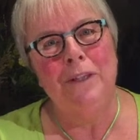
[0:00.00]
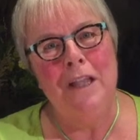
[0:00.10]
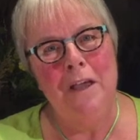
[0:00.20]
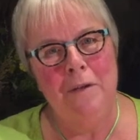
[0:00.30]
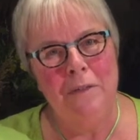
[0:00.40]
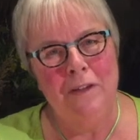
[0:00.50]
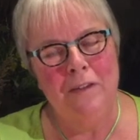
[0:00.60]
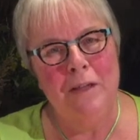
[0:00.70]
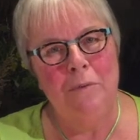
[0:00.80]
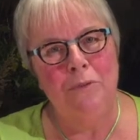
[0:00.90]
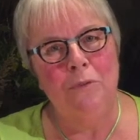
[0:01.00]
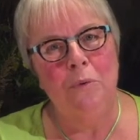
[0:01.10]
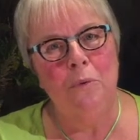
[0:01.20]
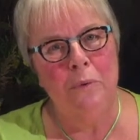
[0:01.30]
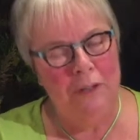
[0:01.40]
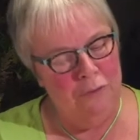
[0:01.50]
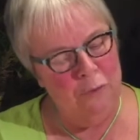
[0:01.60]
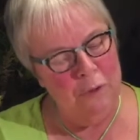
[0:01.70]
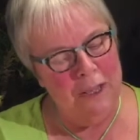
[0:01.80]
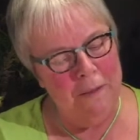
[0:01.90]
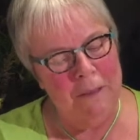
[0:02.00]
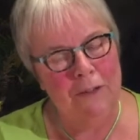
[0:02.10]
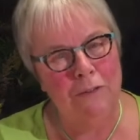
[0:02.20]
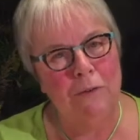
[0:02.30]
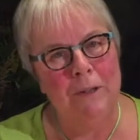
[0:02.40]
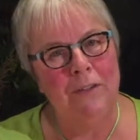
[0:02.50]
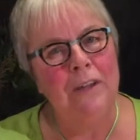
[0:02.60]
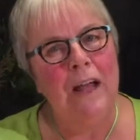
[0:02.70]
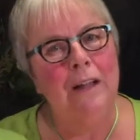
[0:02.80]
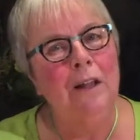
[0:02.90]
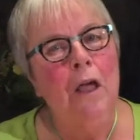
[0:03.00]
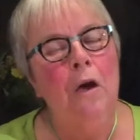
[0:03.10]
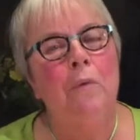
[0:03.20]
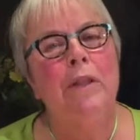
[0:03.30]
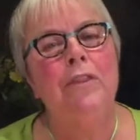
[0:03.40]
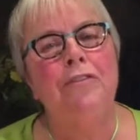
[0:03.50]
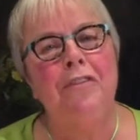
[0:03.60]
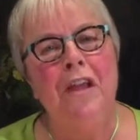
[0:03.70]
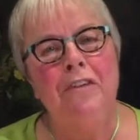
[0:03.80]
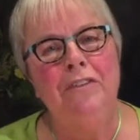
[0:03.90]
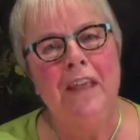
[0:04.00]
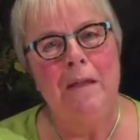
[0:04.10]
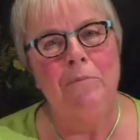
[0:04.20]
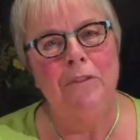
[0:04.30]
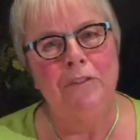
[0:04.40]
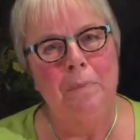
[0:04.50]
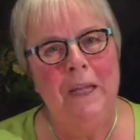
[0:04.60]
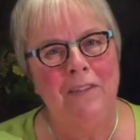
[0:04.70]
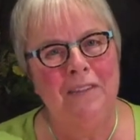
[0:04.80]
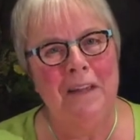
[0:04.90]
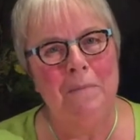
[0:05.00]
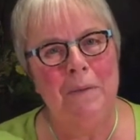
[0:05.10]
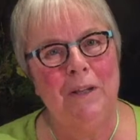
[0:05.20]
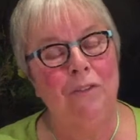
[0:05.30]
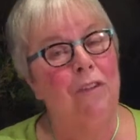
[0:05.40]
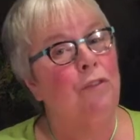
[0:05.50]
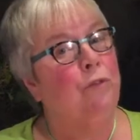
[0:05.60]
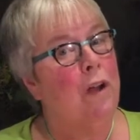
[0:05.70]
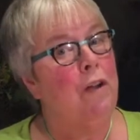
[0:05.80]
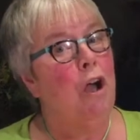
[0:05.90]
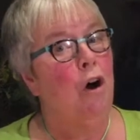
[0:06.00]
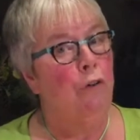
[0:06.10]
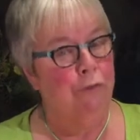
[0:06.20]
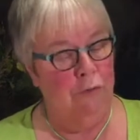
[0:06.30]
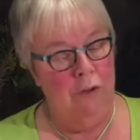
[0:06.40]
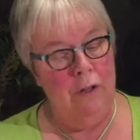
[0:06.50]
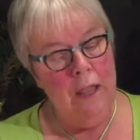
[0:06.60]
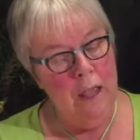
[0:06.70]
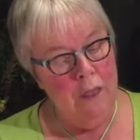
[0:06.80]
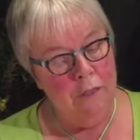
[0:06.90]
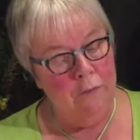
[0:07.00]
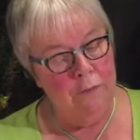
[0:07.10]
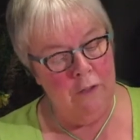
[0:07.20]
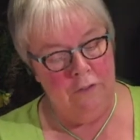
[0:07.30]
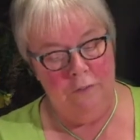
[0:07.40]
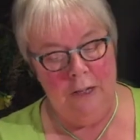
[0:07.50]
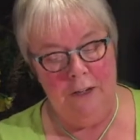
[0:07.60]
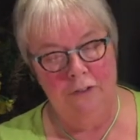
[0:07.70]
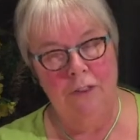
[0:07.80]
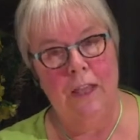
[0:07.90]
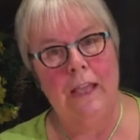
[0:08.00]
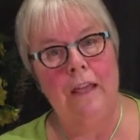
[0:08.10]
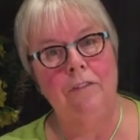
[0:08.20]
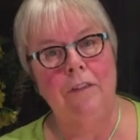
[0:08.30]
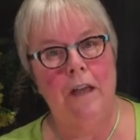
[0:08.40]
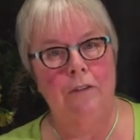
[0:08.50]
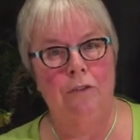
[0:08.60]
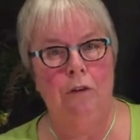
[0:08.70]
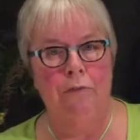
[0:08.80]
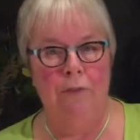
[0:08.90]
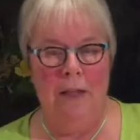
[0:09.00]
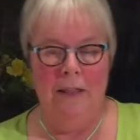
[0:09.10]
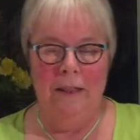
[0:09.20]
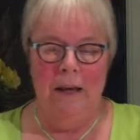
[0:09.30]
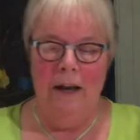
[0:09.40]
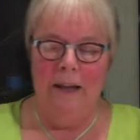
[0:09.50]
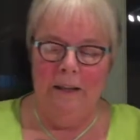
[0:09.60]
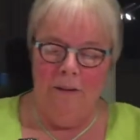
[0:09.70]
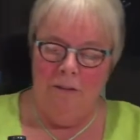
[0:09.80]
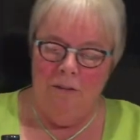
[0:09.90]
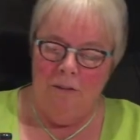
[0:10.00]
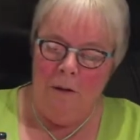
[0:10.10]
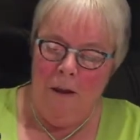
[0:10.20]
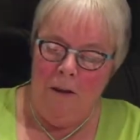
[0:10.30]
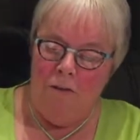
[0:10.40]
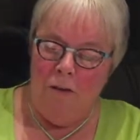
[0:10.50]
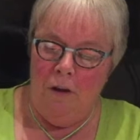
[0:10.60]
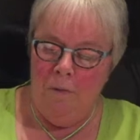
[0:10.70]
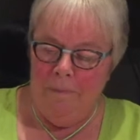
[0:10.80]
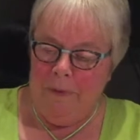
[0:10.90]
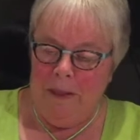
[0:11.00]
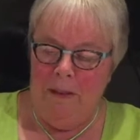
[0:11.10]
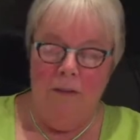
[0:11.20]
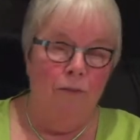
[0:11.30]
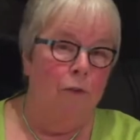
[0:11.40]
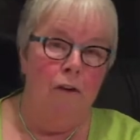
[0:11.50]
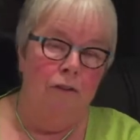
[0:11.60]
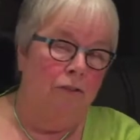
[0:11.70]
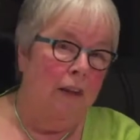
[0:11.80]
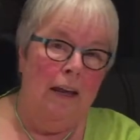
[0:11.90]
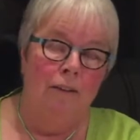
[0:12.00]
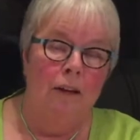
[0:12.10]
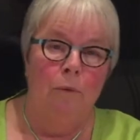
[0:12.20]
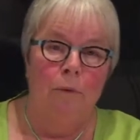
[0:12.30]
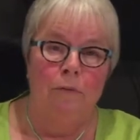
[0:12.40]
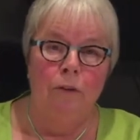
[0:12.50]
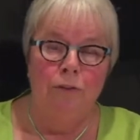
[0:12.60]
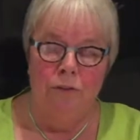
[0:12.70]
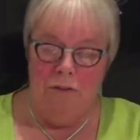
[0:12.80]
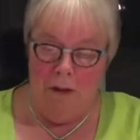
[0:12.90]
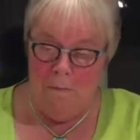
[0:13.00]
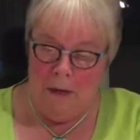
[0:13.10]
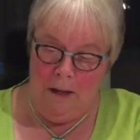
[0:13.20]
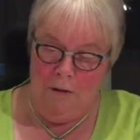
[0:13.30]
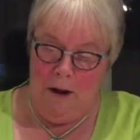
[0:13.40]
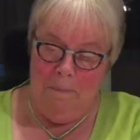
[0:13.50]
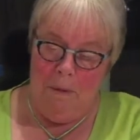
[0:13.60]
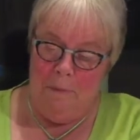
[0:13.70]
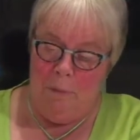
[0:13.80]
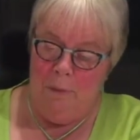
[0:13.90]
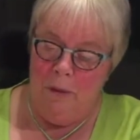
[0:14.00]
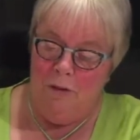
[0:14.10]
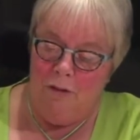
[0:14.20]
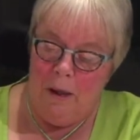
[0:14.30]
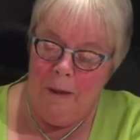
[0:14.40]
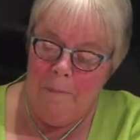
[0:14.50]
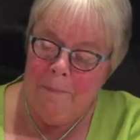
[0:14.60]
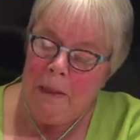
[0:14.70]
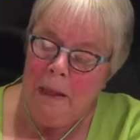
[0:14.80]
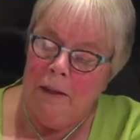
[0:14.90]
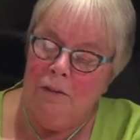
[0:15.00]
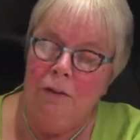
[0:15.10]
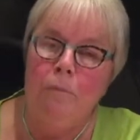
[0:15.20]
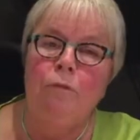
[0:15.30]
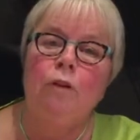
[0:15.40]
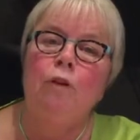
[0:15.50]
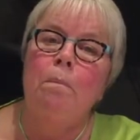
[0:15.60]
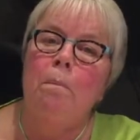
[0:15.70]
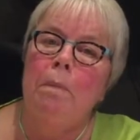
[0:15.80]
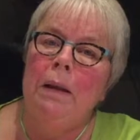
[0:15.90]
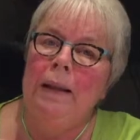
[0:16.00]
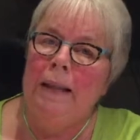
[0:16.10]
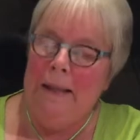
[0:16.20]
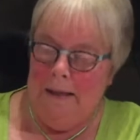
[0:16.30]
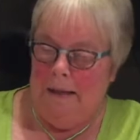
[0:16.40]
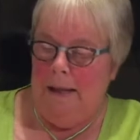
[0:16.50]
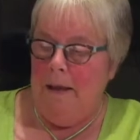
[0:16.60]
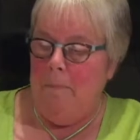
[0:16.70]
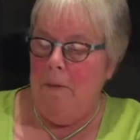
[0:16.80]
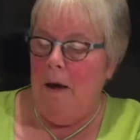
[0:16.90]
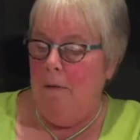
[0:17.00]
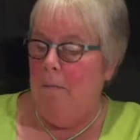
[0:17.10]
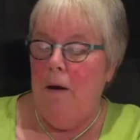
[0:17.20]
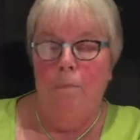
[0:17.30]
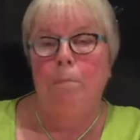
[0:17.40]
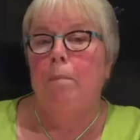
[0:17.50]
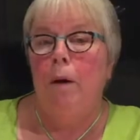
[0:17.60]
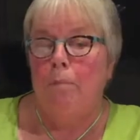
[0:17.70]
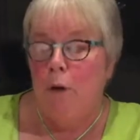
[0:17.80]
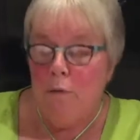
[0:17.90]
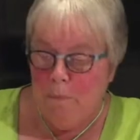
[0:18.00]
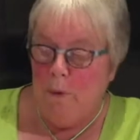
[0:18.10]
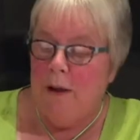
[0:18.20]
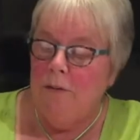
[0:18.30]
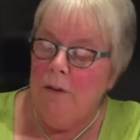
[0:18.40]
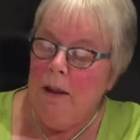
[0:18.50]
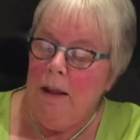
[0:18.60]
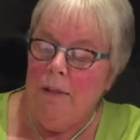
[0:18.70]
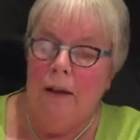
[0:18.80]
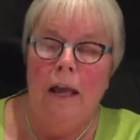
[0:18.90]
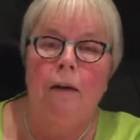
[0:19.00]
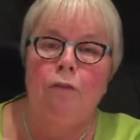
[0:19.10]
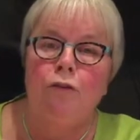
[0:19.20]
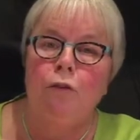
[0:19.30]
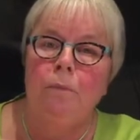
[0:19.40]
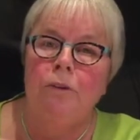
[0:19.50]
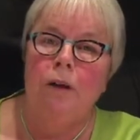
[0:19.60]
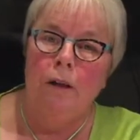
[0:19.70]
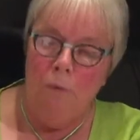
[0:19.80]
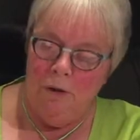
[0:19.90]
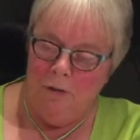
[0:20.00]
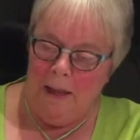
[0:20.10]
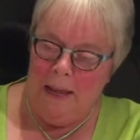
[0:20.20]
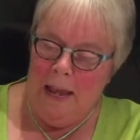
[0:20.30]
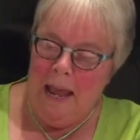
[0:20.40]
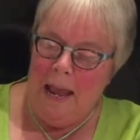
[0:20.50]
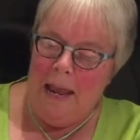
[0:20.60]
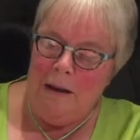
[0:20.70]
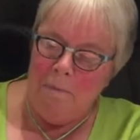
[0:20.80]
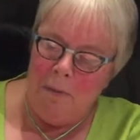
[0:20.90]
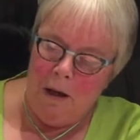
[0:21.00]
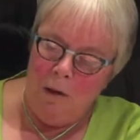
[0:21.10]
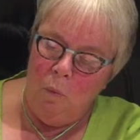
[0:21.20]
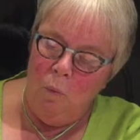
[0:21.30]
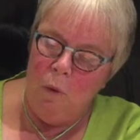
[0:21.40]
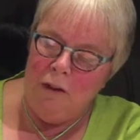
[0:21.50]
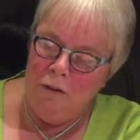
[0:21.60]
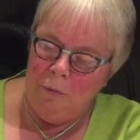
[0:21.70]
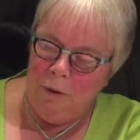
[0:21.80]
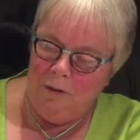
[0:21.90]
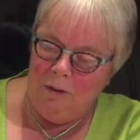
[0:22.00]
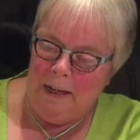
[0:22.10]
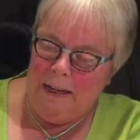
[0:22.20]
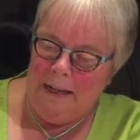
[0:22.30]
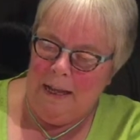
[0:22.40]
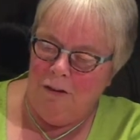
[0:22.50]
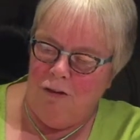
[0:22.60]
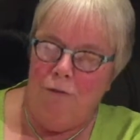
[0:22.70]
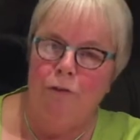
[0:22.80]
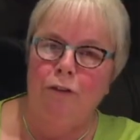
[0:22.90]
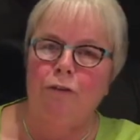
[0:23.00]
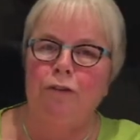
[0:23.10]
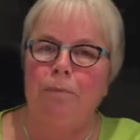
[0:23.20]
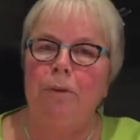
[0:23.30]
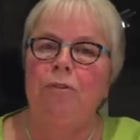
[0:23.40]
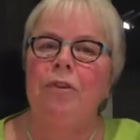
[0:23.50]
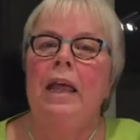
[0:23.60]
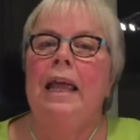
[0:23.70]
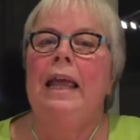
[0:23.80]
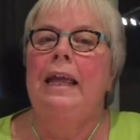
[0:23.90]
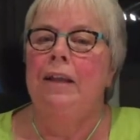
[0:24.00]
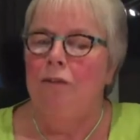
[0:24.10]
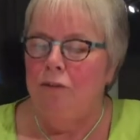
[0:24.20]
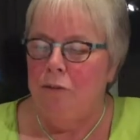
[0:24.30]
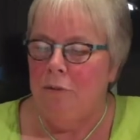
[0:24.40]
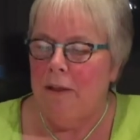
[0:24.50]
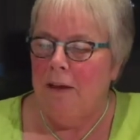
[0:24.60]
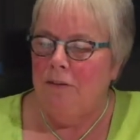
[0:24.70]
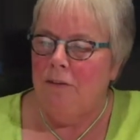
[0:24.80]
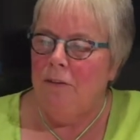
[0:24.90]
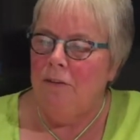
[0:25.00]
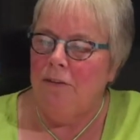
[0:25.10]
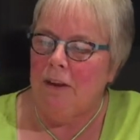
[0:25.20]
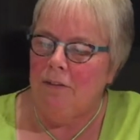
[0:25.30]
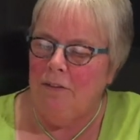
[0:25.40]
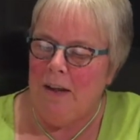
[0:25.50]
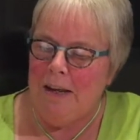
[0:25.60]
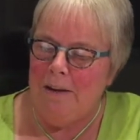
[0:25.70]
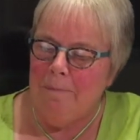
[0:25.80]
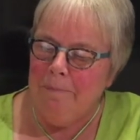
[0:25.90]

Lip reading: know that he was always talking about Tommental when the snows came to Speyside, because it's very often the first village that gets cut off in the Highlands. So in this very sad year, we've lost so many great people this year. It seems completely appropriate that I have a Tommental whisky in my winter whisky collection for Christmas in 2016.